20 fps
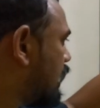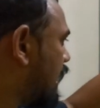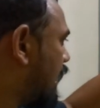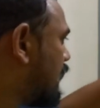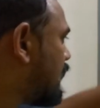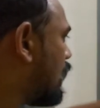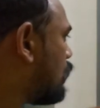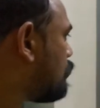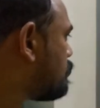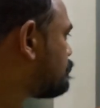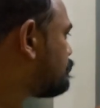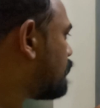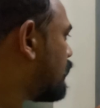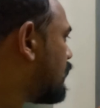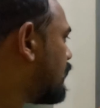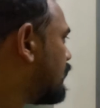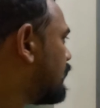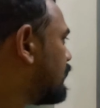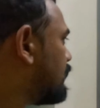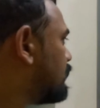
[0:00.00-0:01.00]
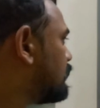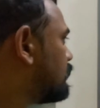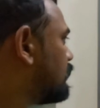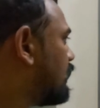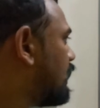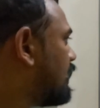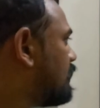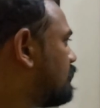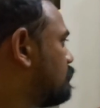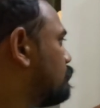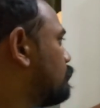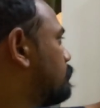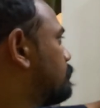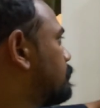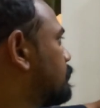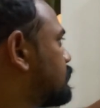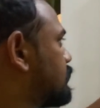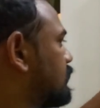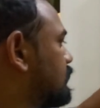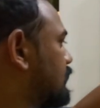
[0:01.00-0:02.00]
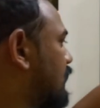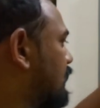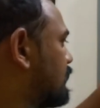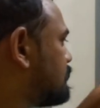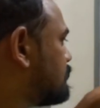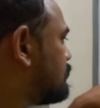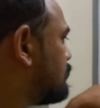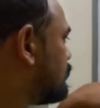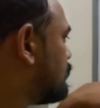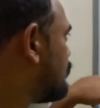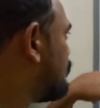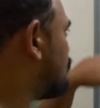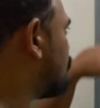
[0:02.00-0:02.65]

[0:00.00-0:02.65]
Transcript: And now if I am putting that